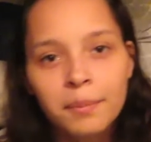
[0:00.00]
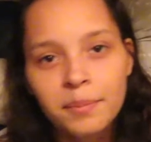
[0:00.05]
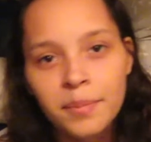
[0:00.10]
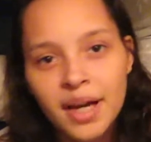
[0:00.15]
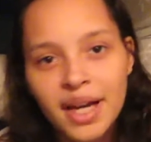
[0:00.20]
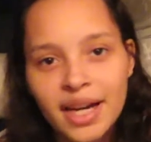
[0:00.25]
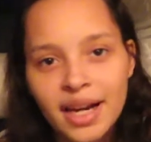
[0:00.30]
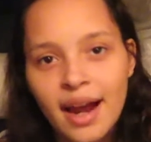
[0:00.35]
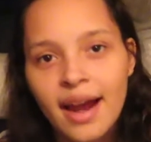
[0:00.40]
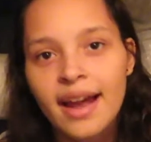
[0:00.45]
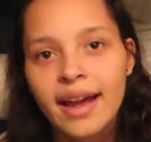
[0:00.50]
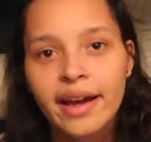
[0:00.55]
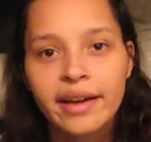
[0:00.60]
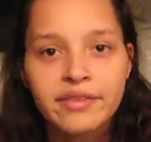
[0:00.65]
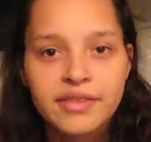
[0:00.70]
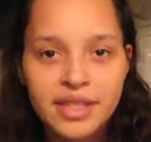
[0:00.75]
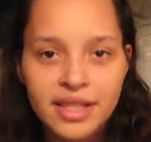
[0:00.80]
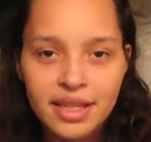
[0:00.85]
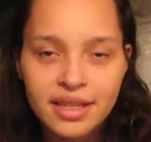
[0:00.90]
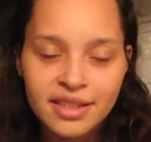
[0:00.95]
But I
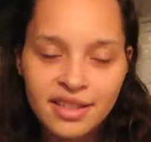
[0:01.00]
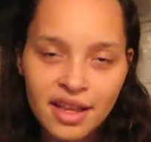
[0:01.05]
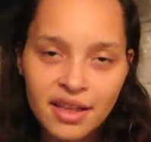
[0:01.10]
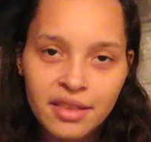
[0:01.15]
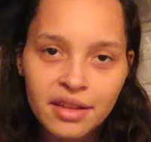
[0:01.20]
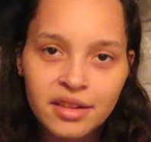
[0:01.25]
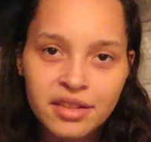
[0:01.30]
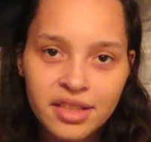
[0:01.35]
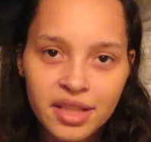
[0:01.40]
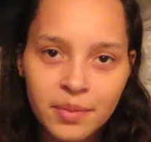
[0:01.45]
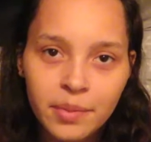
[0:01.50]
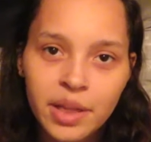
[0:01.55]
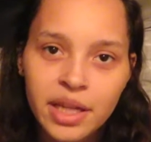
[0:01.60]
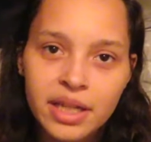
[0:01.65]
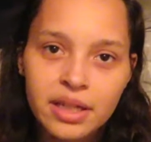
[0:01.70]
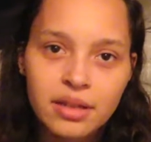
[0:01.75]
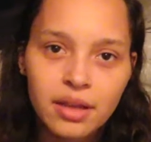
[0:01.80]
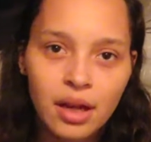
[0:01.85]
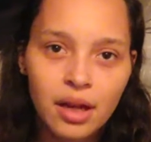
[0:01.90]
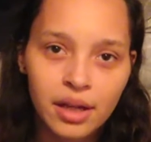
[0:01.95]
have 6 other
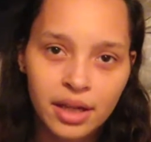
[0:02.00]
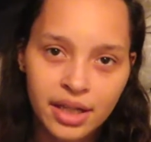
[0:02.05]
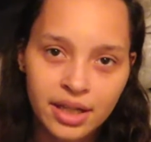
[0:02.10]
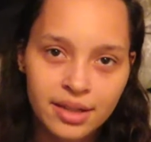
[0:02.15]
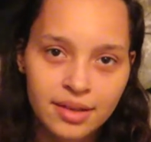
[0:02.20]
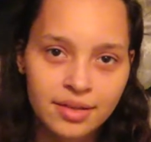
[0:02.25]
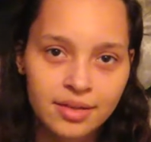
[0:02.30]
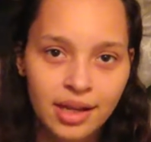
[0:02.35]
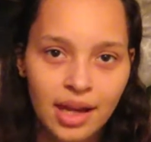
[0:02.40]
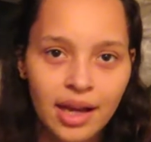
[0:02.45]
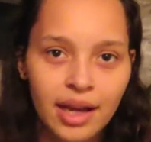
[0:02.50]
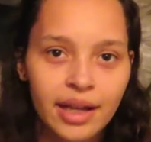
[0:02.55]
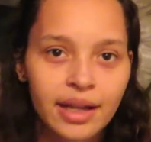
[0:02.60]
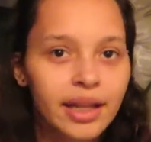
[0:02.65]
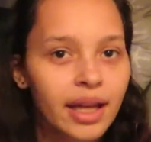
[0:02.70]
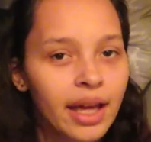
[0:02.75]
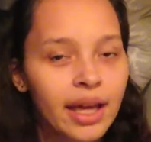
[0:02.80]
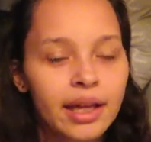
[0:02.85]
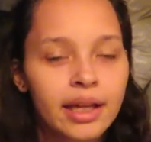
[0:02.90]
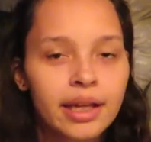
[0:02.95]
siblings on his
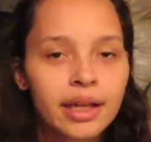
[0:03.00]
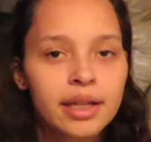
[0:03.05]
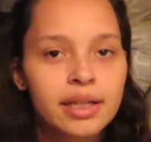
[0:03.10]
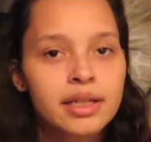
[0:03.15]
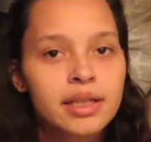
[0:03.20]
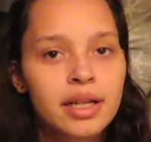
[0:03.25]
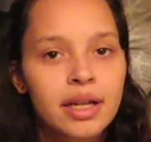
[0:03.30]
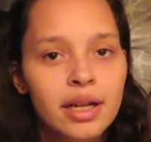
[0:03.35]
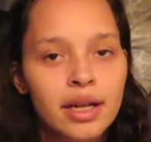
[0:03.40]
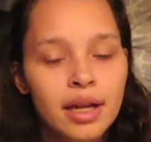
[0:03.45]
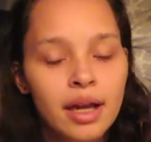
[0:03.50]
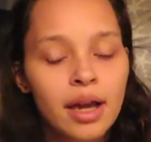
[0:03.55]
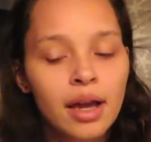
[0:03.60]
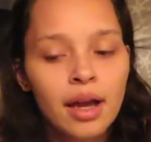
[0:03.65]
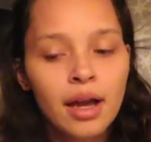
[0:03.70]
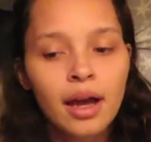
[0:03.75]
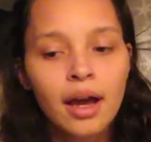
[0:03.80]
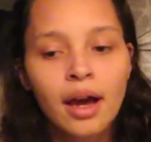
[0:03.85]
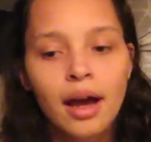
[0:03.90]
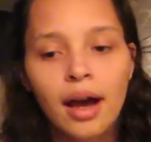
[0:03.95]
side, and
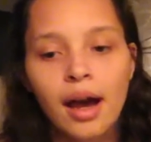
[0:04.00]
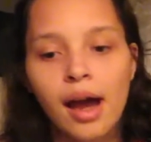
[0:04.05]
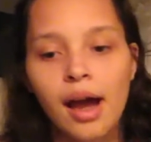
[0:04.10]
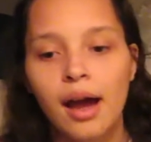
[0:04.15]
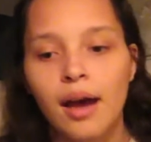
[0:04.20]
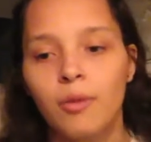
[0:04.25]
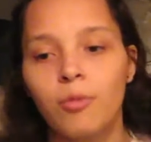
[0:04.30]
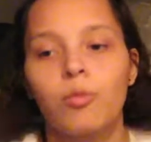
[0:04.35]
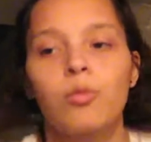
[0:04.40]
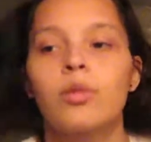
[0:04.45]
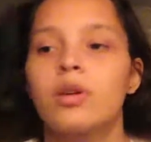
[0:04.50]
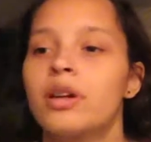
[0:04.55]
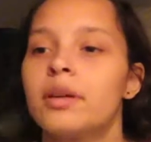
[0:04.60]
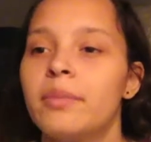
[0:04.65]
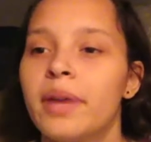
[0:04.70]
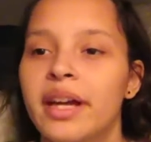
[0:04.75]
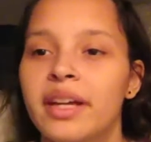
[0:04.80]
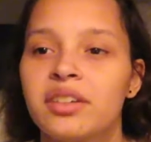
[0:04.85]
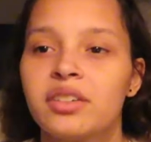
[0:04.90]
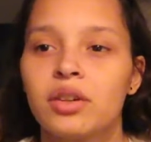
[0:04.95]
one
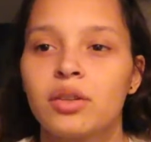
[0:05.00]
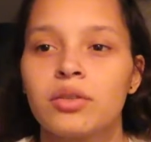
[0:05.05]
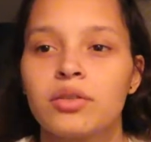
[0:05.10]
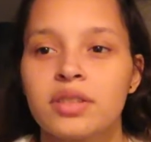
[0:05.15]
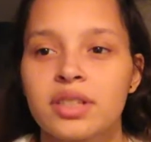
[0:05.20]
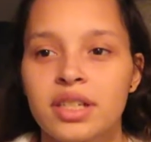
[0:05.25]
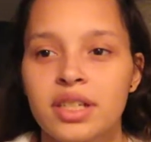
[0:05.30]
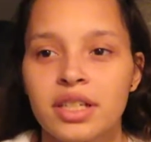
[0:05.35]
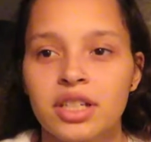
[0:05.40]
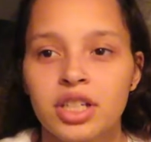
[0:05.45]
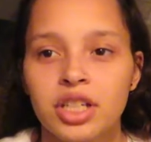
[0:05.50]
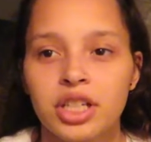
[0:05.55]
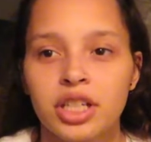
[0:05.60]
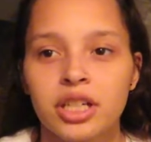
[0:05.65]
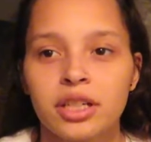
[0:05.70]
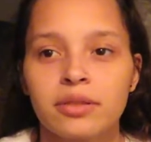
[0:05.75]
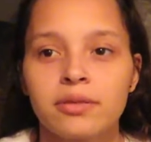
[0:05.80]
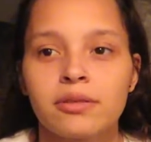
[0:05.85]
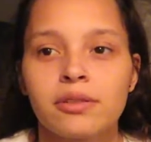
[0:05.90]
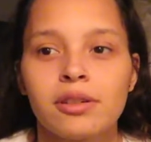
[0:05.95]
of my goals this
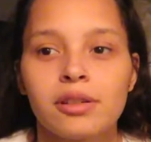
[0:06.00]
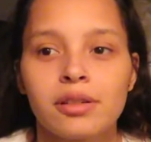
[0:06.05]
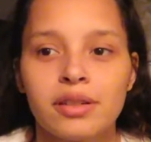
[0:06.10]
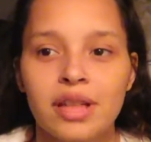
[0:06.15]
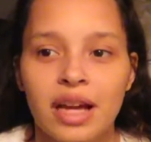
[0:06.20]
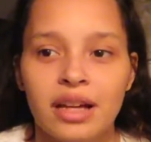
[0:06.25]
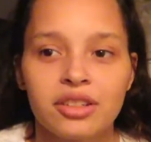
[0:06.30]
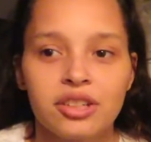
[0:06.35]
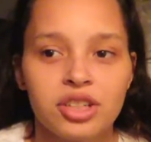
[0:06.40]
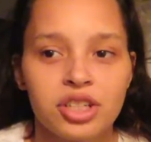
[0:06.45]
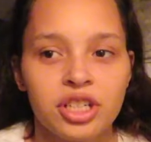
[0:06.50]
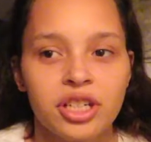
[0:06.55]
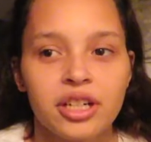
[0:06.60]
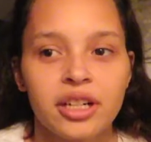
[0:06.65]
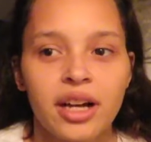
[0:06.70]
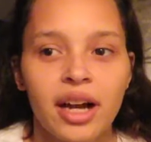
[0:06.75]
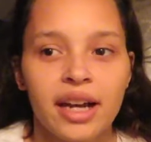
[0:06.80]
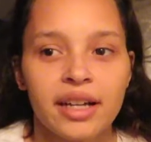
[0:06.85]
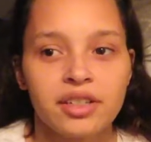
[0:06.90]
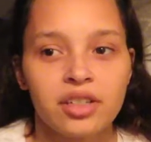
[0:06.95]
year, well, last
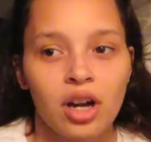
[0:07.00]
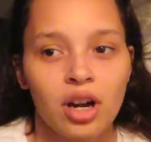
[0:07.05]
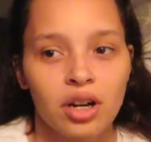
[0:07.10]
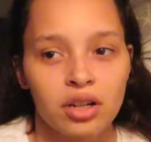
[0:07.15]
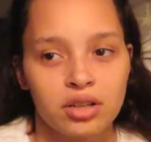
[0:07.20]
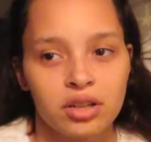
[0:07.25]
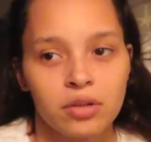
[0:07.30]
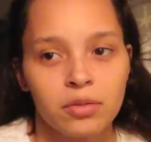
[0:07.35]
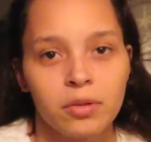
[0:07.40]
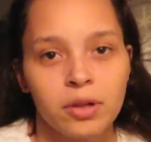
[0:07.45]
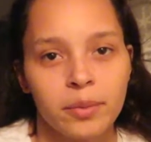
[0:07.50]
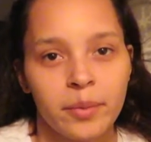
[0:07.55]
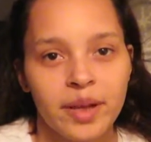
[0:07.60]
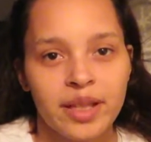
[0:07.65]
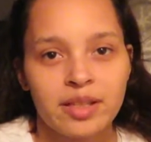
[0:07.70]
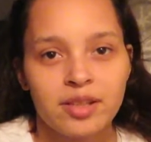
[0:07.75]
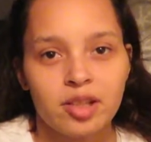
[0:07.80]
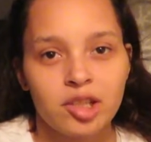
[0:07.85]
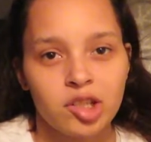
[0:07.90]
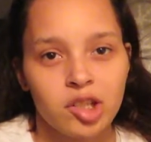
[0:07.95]
year I talked to one of
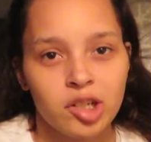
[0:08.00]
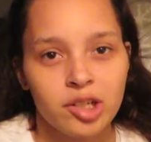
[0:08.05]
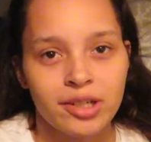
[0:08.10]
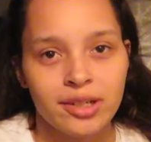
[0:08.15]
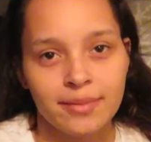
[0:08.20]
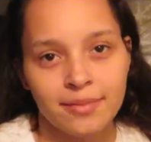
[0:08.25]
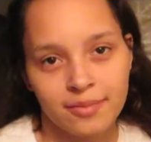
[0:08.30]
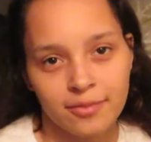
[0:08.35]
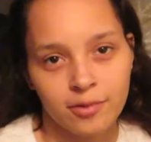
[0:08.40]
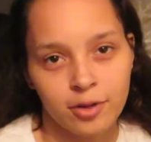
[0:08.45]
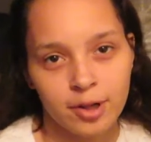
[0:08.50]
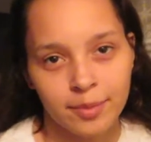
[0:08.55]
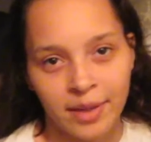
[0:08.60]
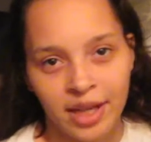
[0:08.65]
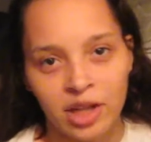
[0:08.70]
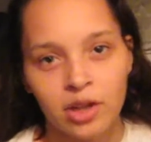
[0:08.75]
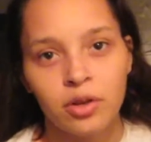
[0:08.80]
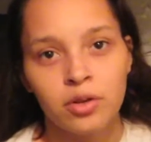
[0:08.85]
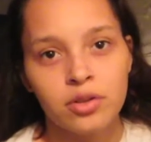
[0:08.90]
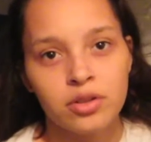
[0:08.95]
my sisters, and one of
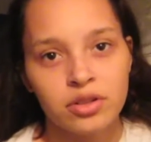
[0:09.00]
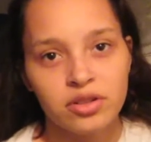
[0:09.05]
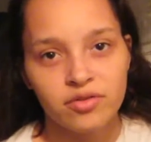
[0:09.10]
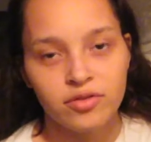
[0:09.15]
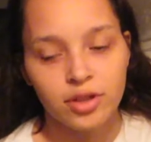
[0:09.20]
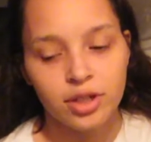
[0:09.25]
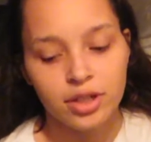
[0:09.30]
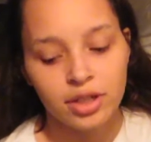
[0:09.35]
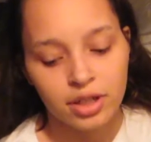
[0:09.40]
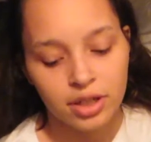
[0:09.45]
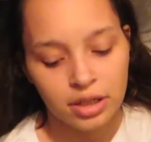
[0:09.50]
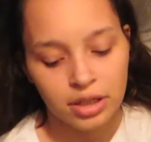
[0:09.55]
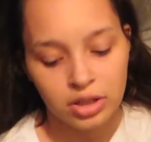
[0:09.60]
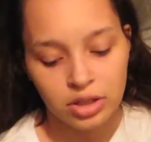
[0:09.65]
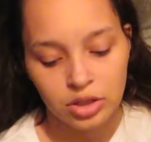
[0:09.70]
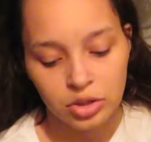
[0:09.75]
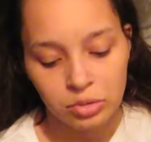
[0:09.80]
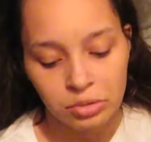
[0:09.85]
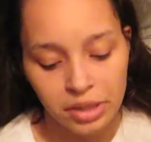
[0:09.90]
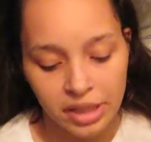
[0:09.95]
my goals for
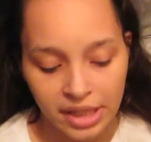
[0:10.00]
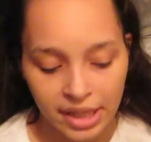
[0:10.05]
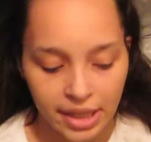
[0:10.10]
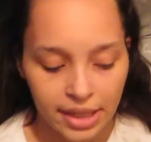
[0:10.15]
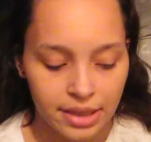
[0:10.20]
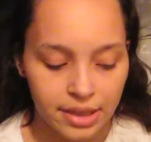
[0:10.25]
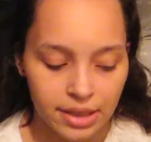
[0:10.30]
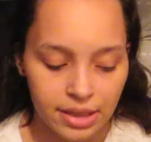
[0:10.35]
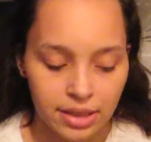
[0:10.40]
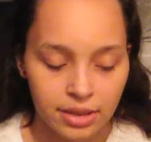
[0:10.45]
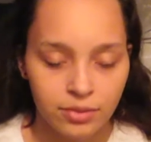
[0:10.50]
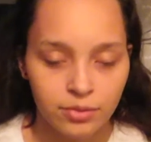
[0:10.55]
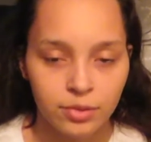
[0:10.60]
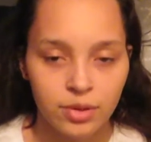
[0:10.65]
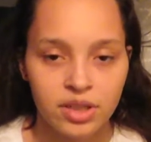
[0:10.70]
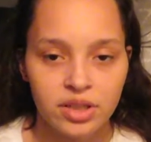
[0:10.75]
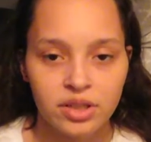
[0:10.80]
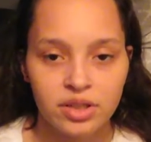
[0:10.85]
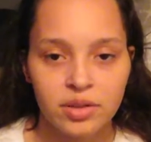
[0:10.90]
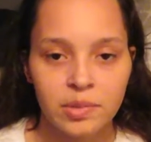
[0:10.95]
2018
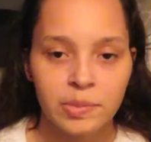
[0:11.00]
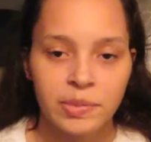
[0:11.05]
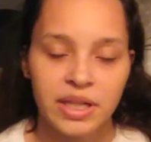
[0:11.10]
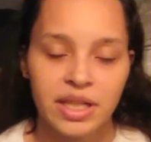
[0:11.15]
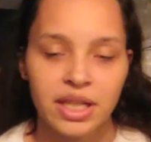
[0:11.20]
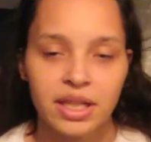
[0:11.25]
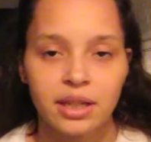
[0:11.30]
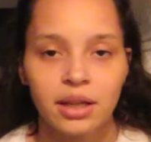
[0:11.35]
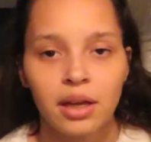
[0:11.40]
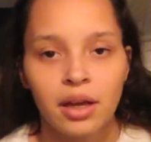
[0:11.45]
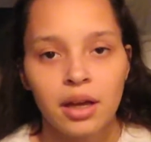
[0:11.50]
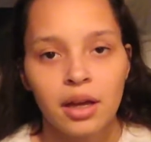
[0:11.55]
was to meet